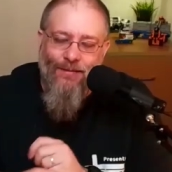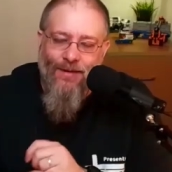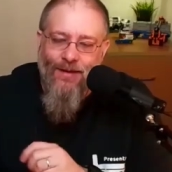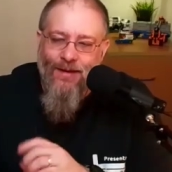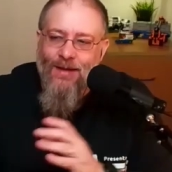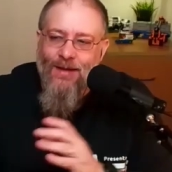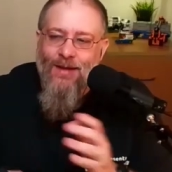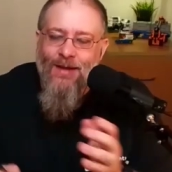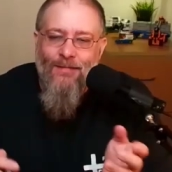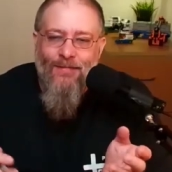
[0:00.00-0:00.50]
But
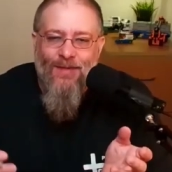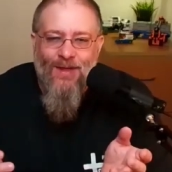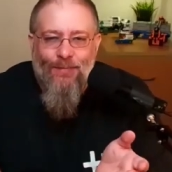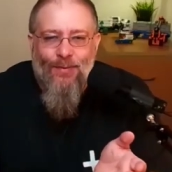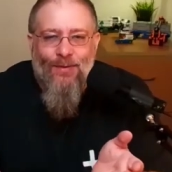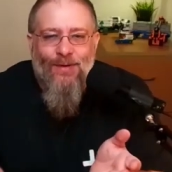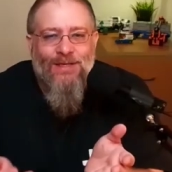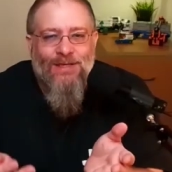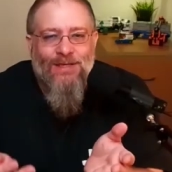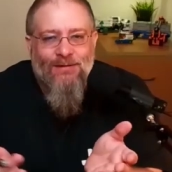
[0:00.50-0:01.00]
the
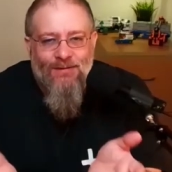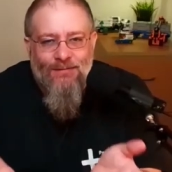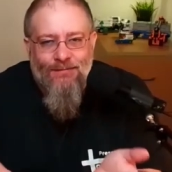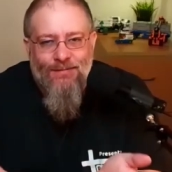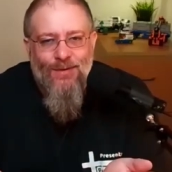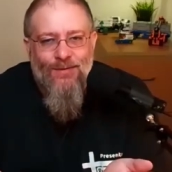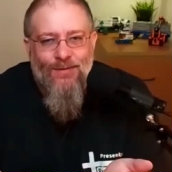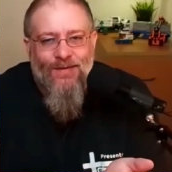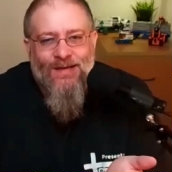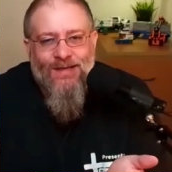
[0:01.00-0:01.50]
point is, you're
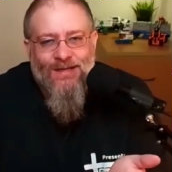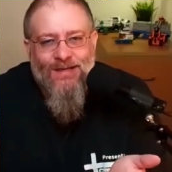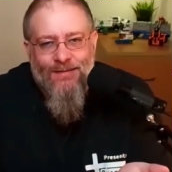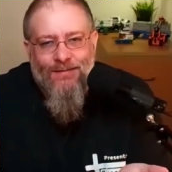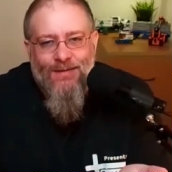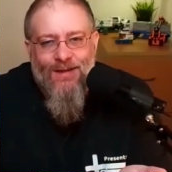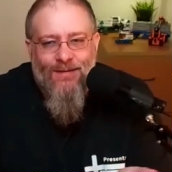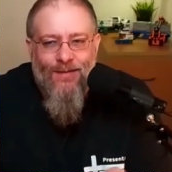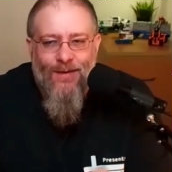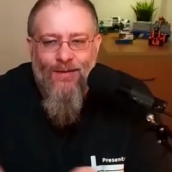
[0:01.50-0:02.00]
removing
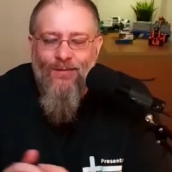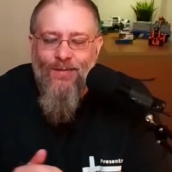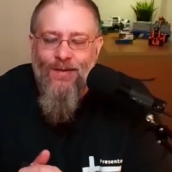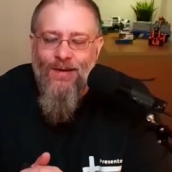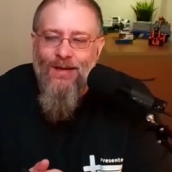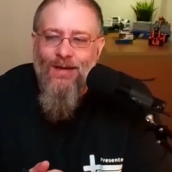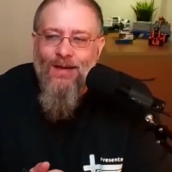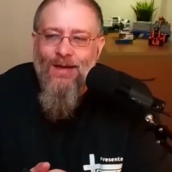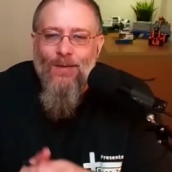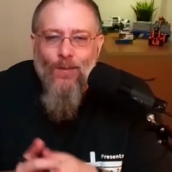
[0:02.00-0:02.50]
some of the
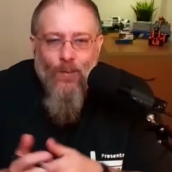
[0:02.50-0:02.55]
movement,